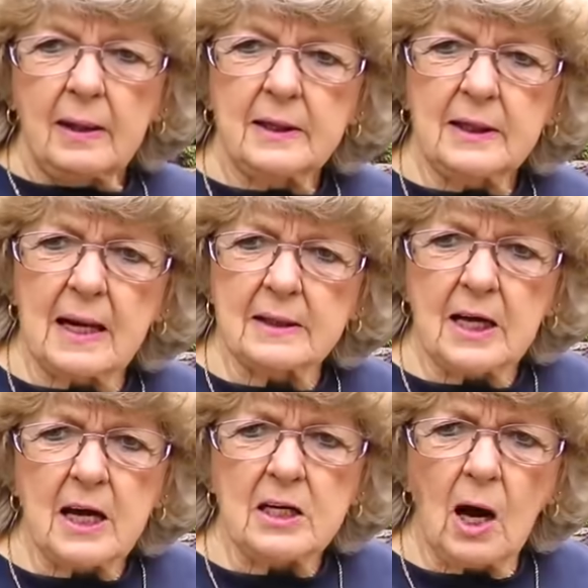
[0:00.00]
Did I
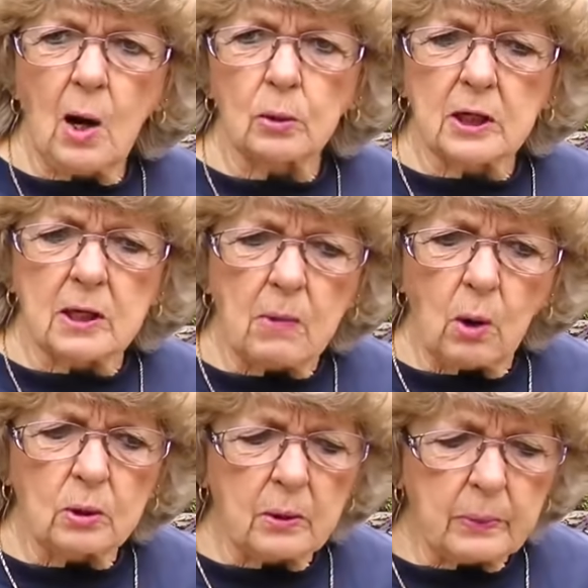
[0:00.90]
tell y'all to come
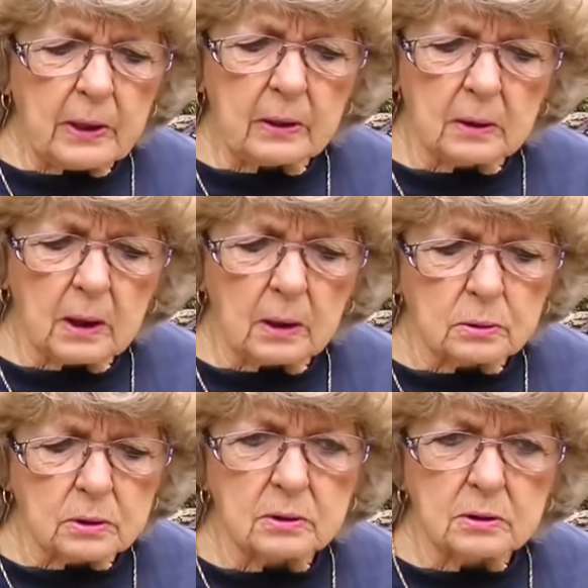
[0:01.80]
on up here
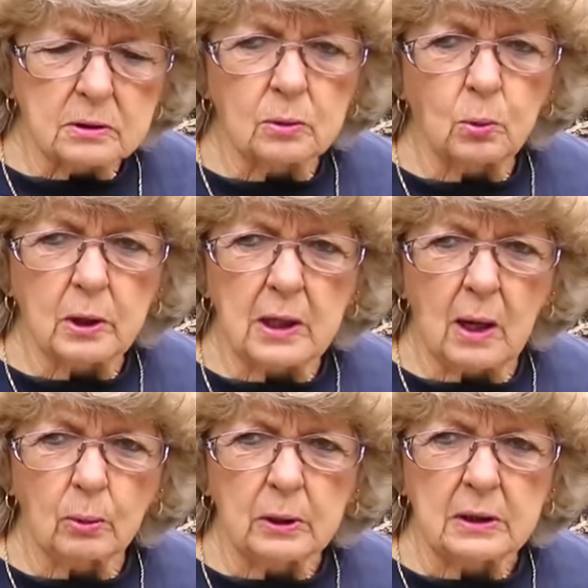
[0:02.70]
close where
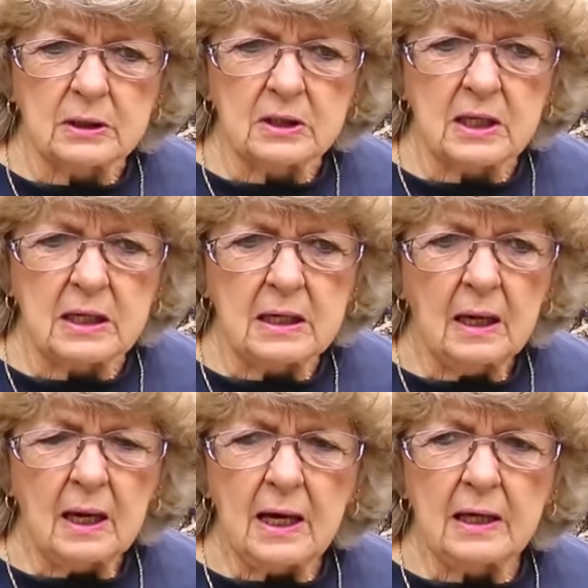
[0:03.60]
y'all can see
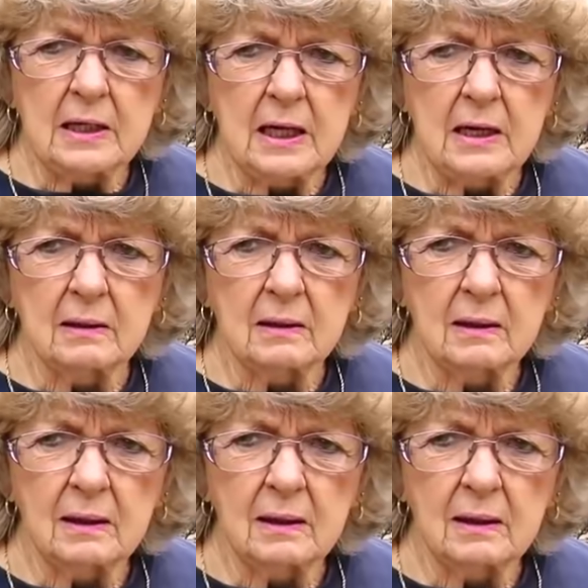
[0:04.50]
and hear?